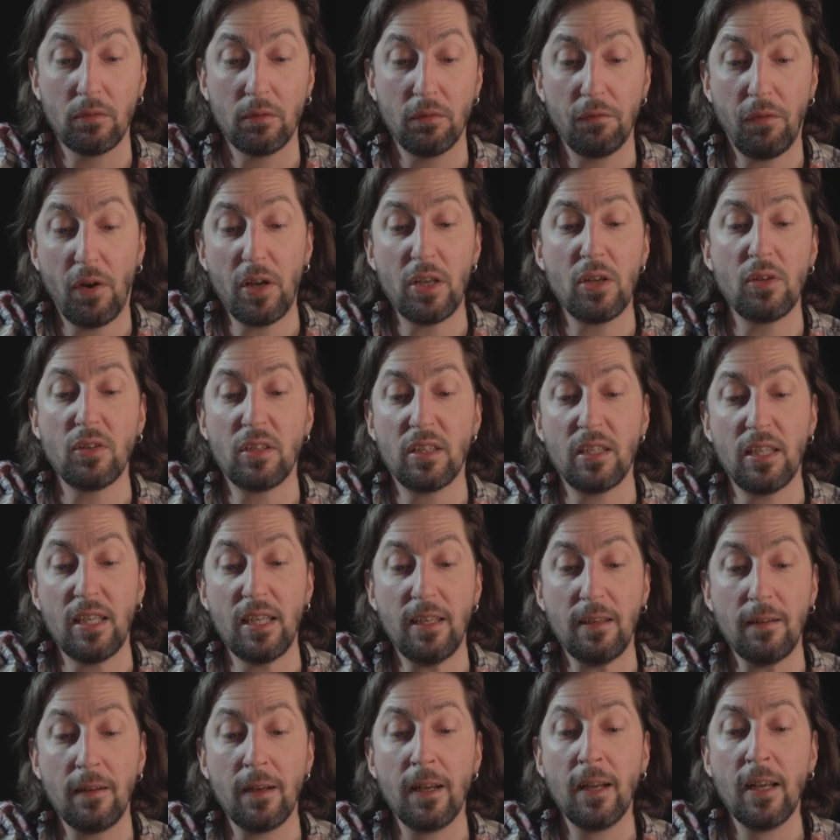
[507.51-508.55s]
For you
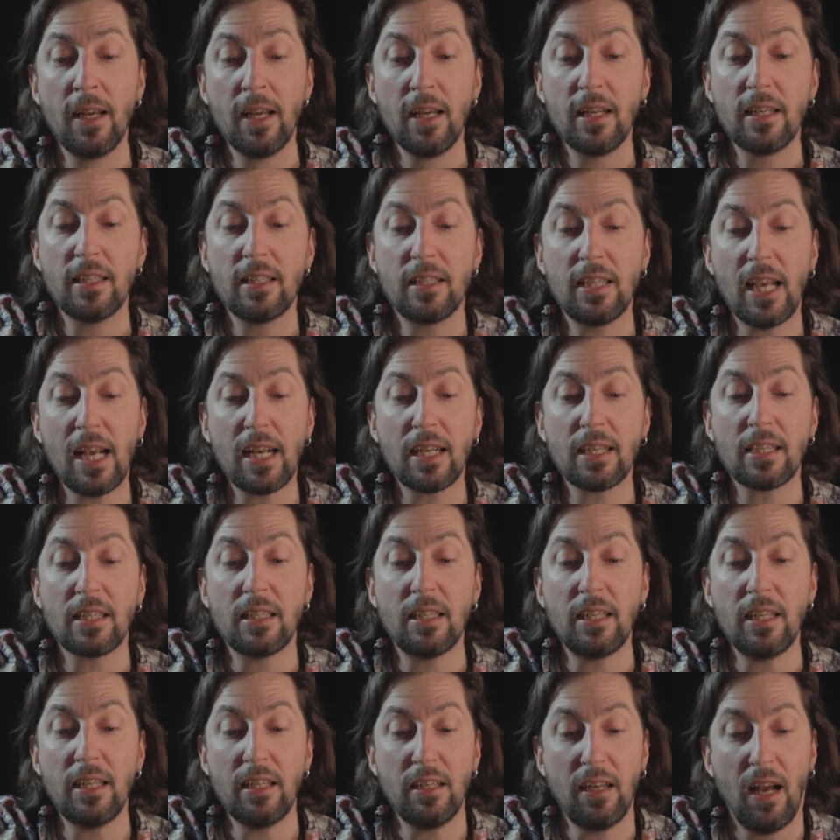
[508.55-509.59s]
see,
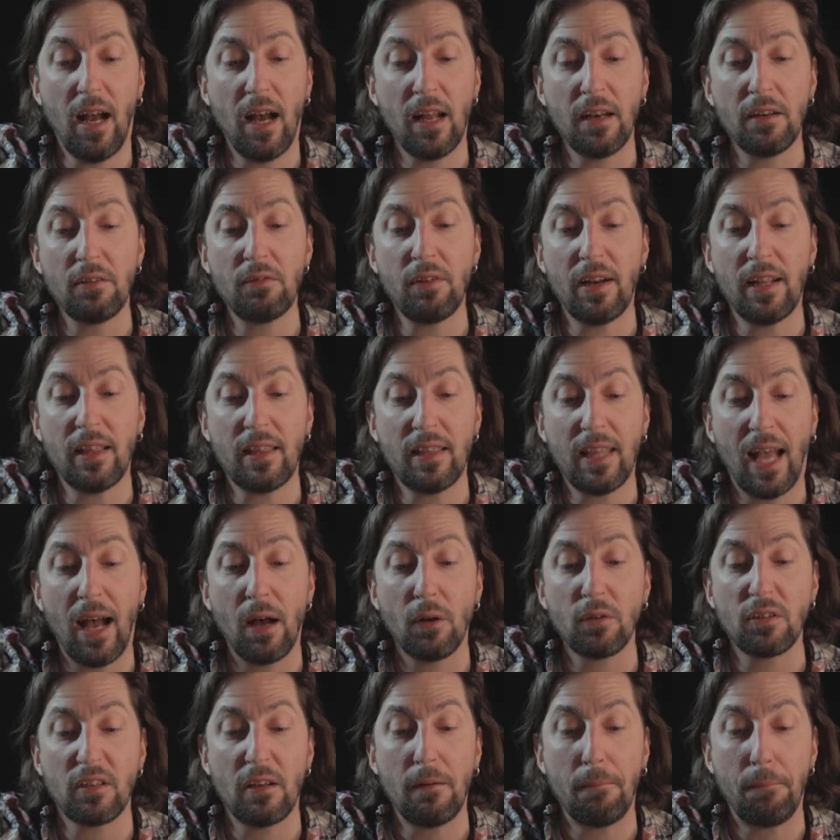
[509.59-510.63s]

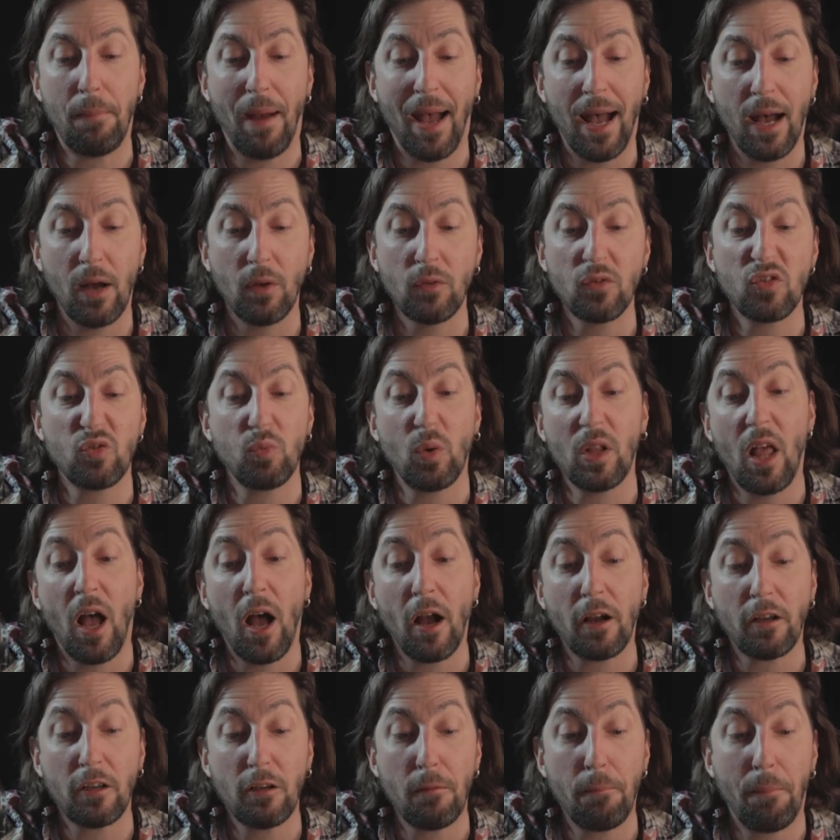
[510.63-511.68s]
1,600,000 pounds will
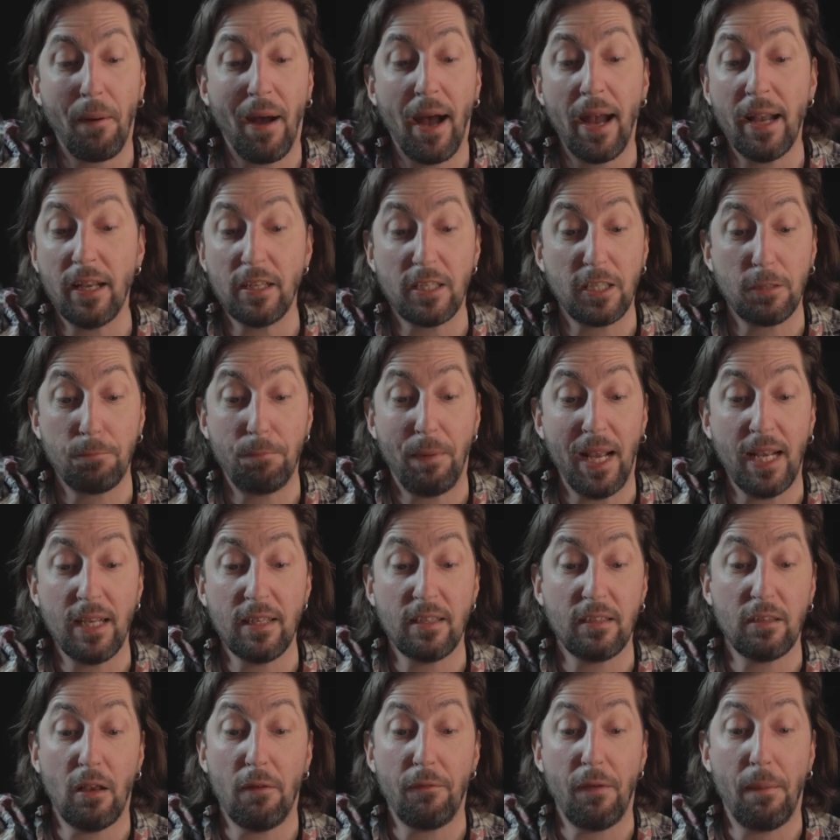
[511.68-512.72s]
occupy a
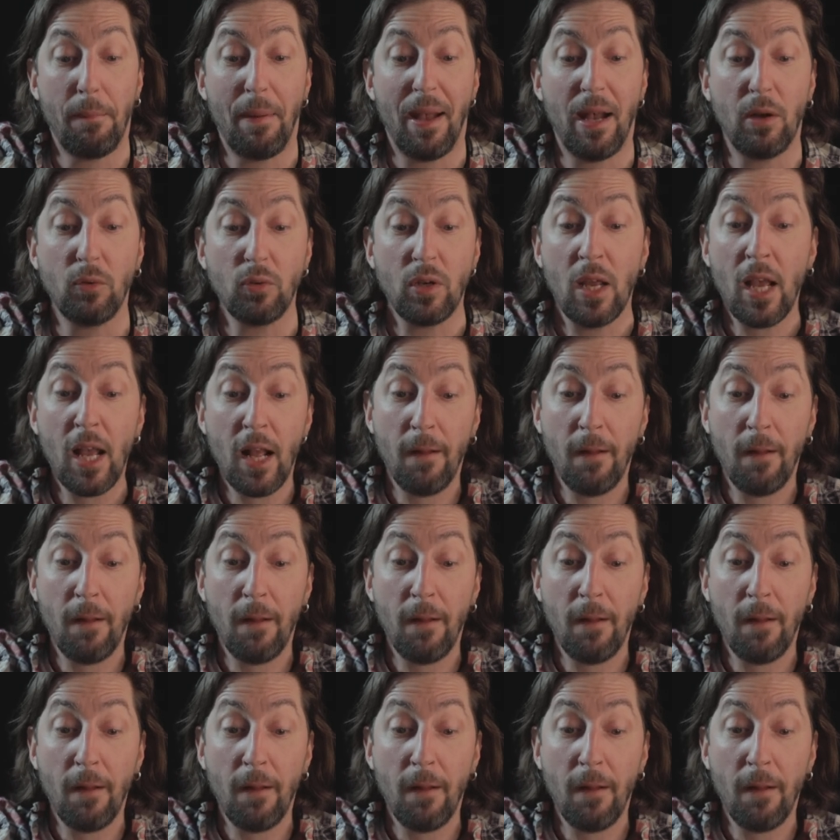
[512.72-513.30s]
space of about